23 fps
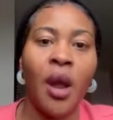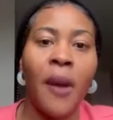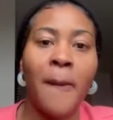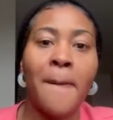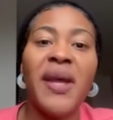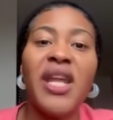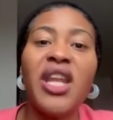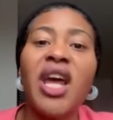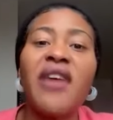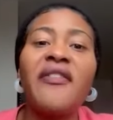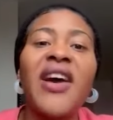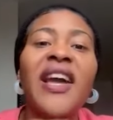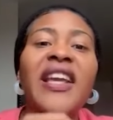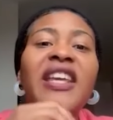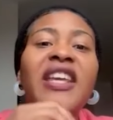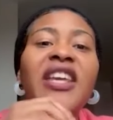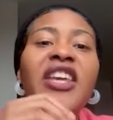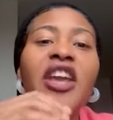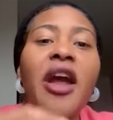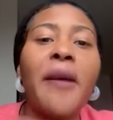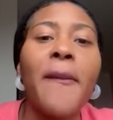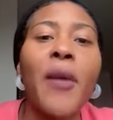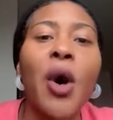Me never
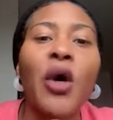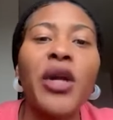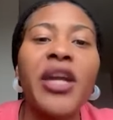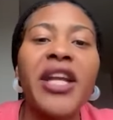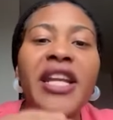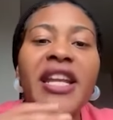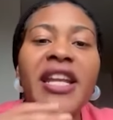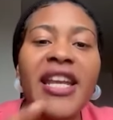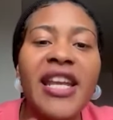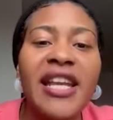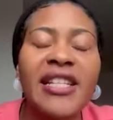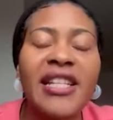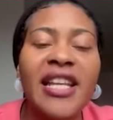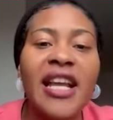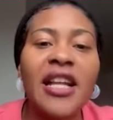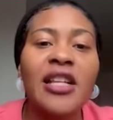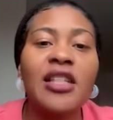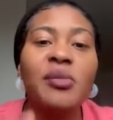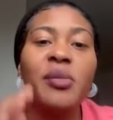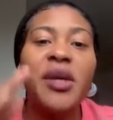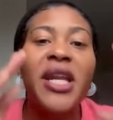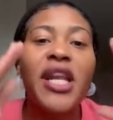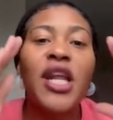care about the
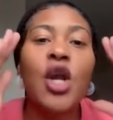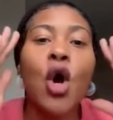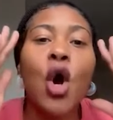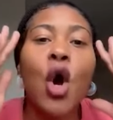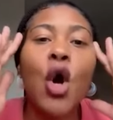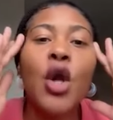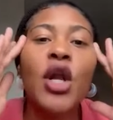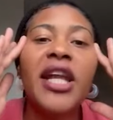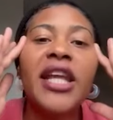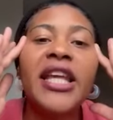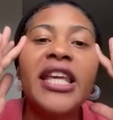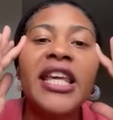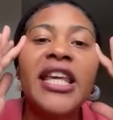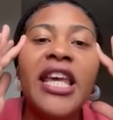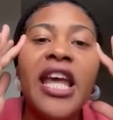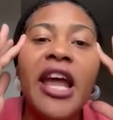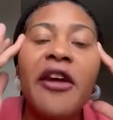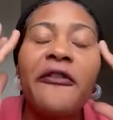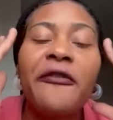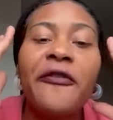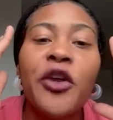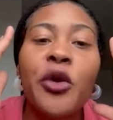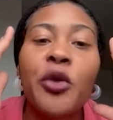details. Me only
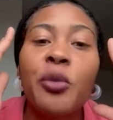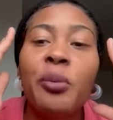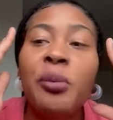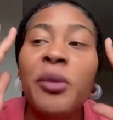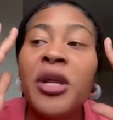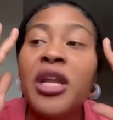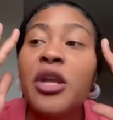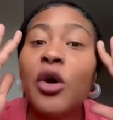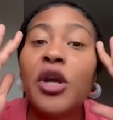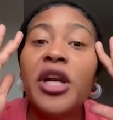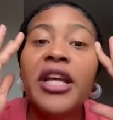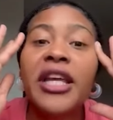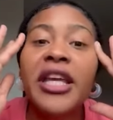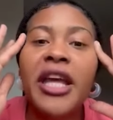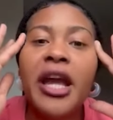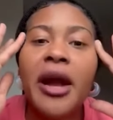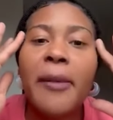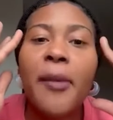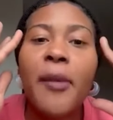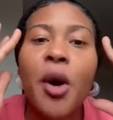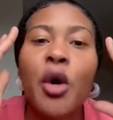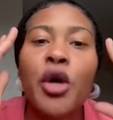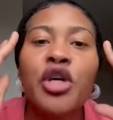care about
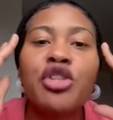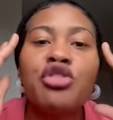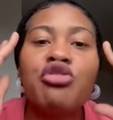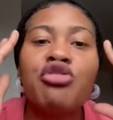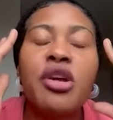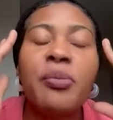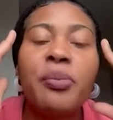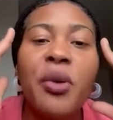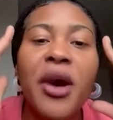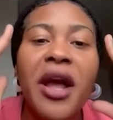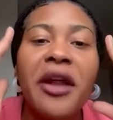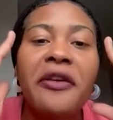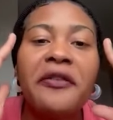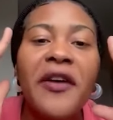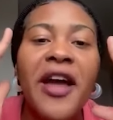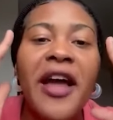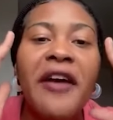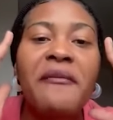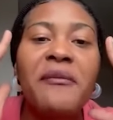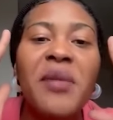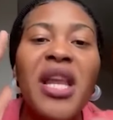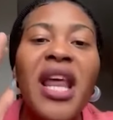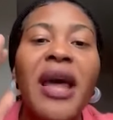the
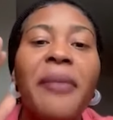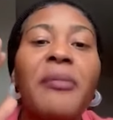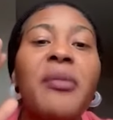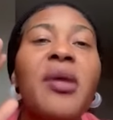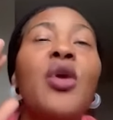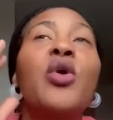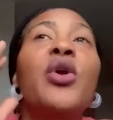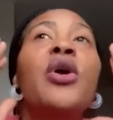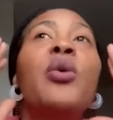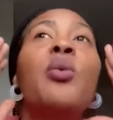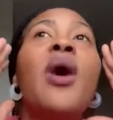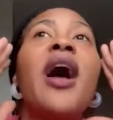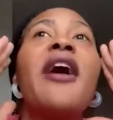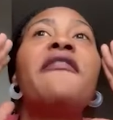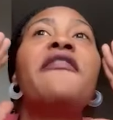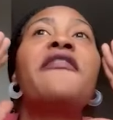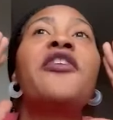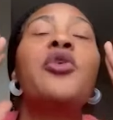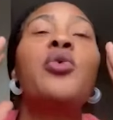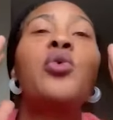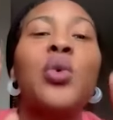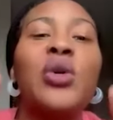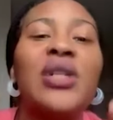3.5 million. Me only want
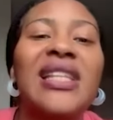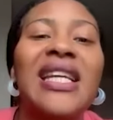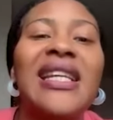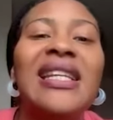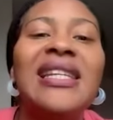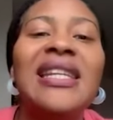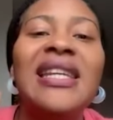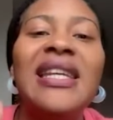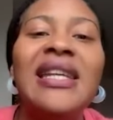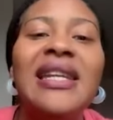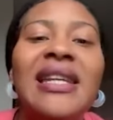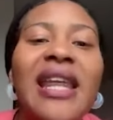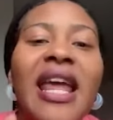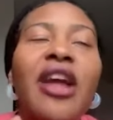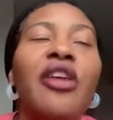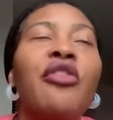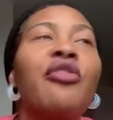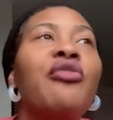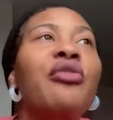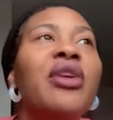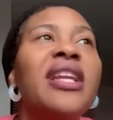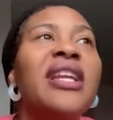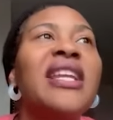to know, say,
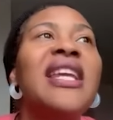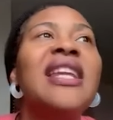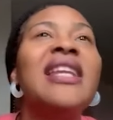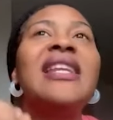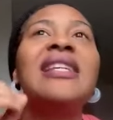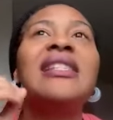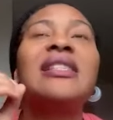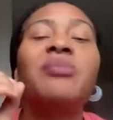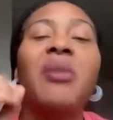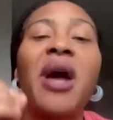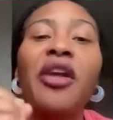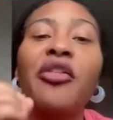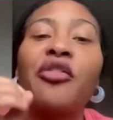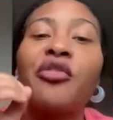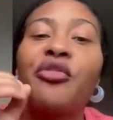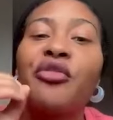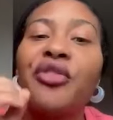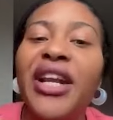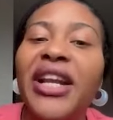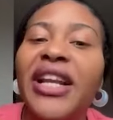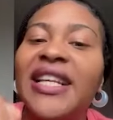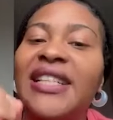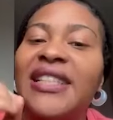did this man
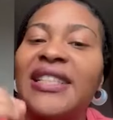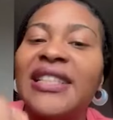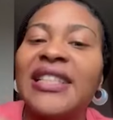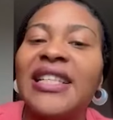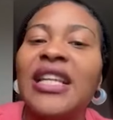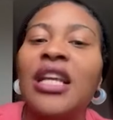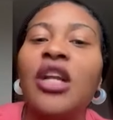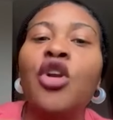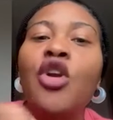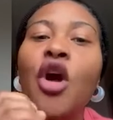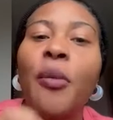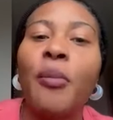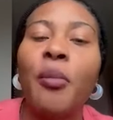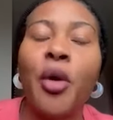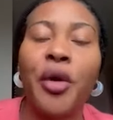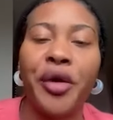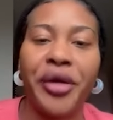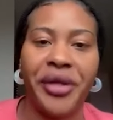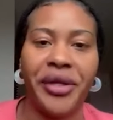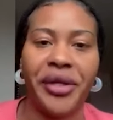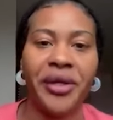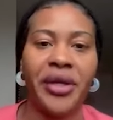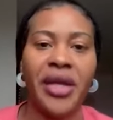really steal your
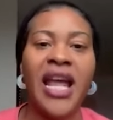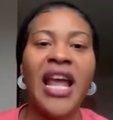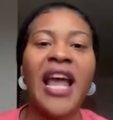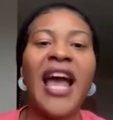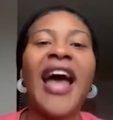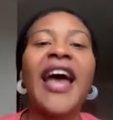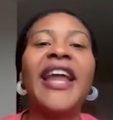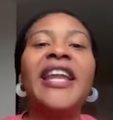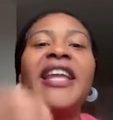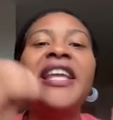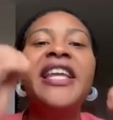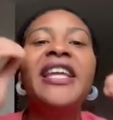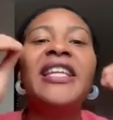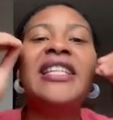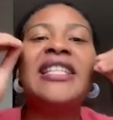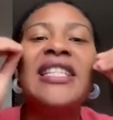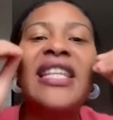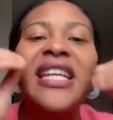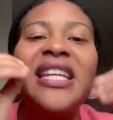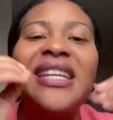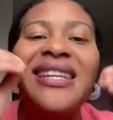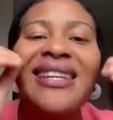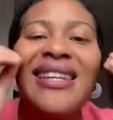money? And he
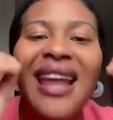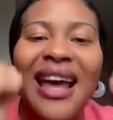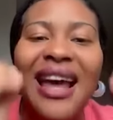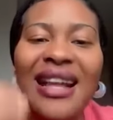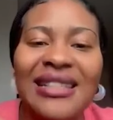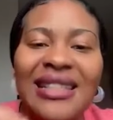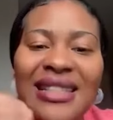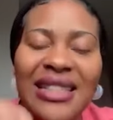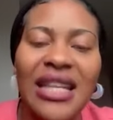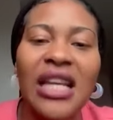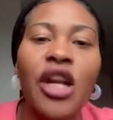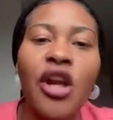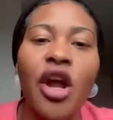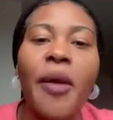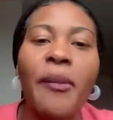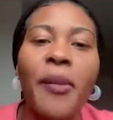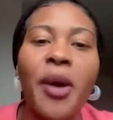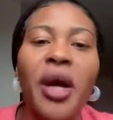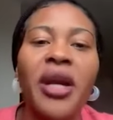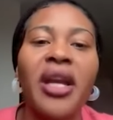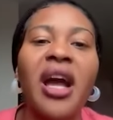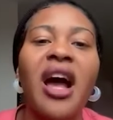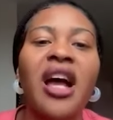did not steal your
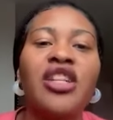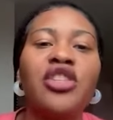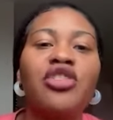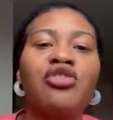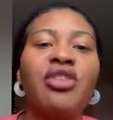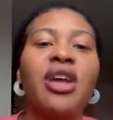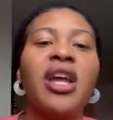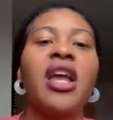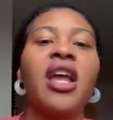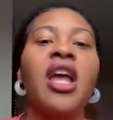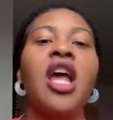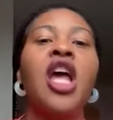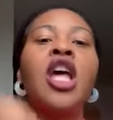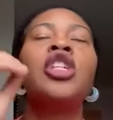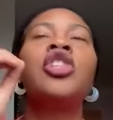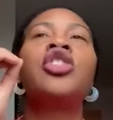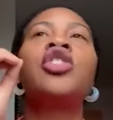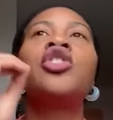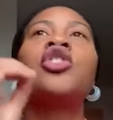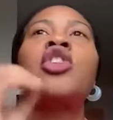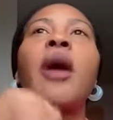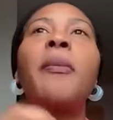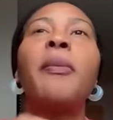money, Andre.
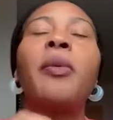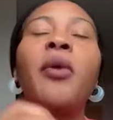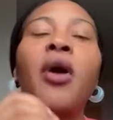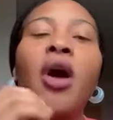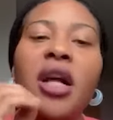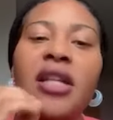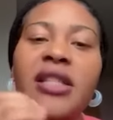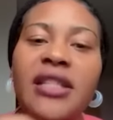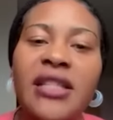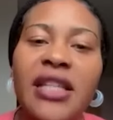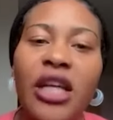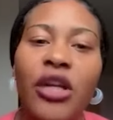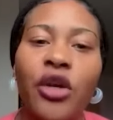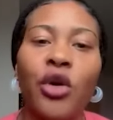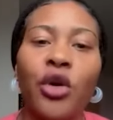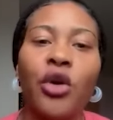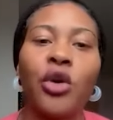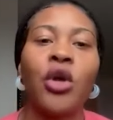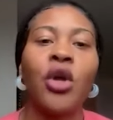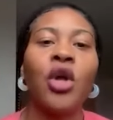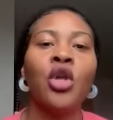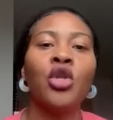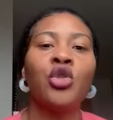Stop, continue
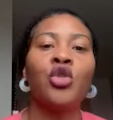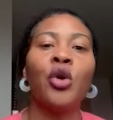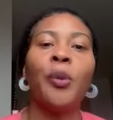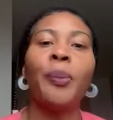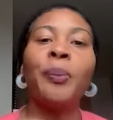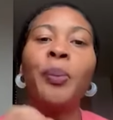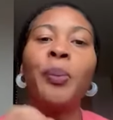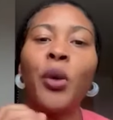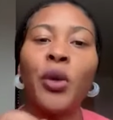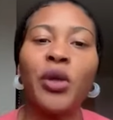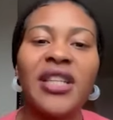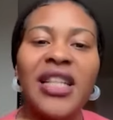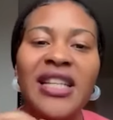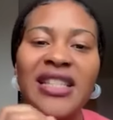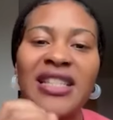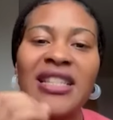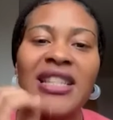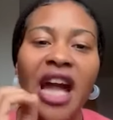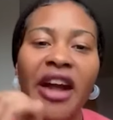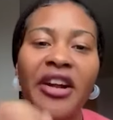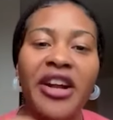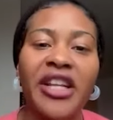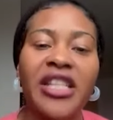to put this
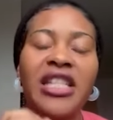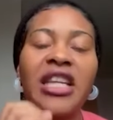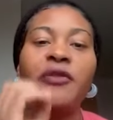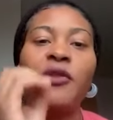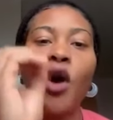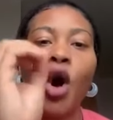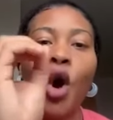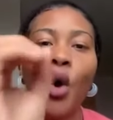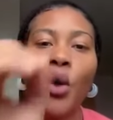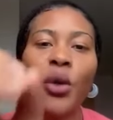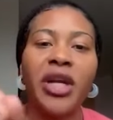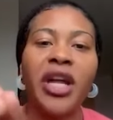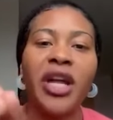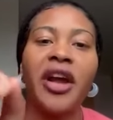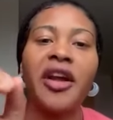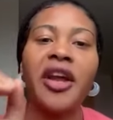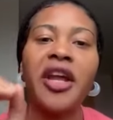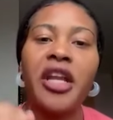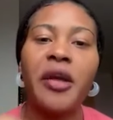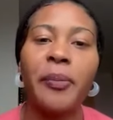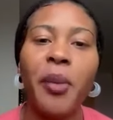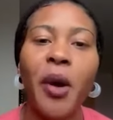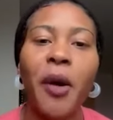narrative out there
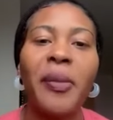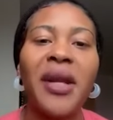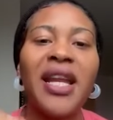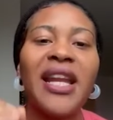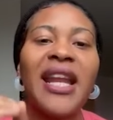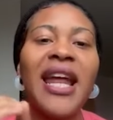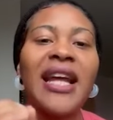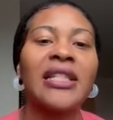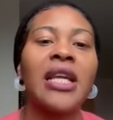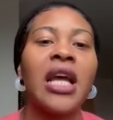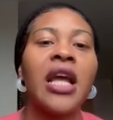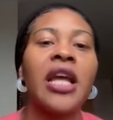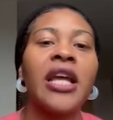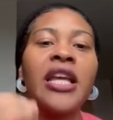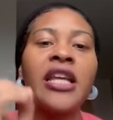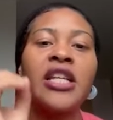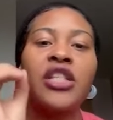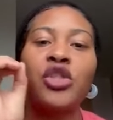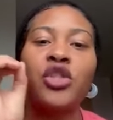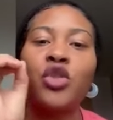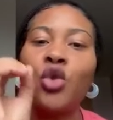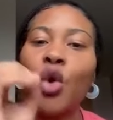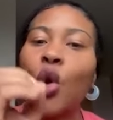in the public that he
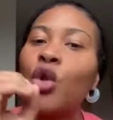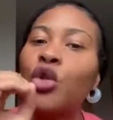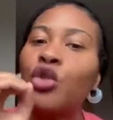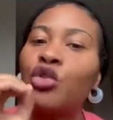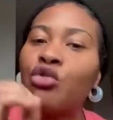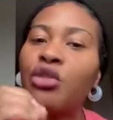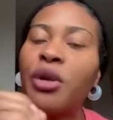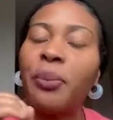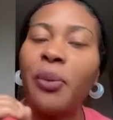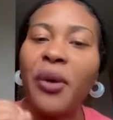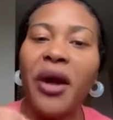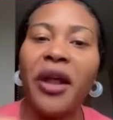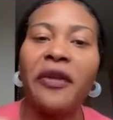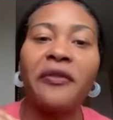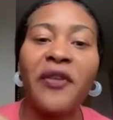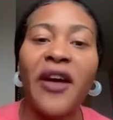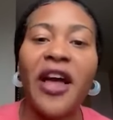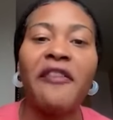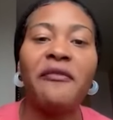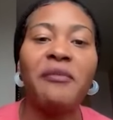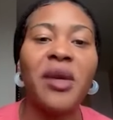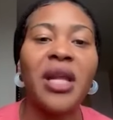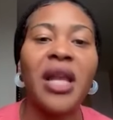stole
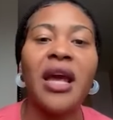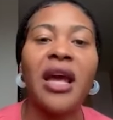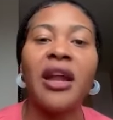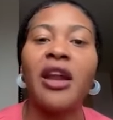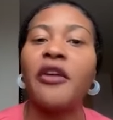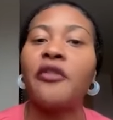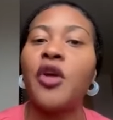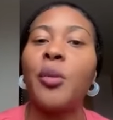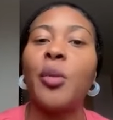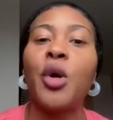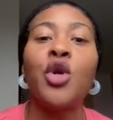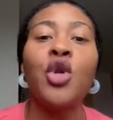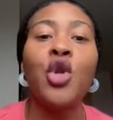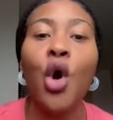3.5 million of your money.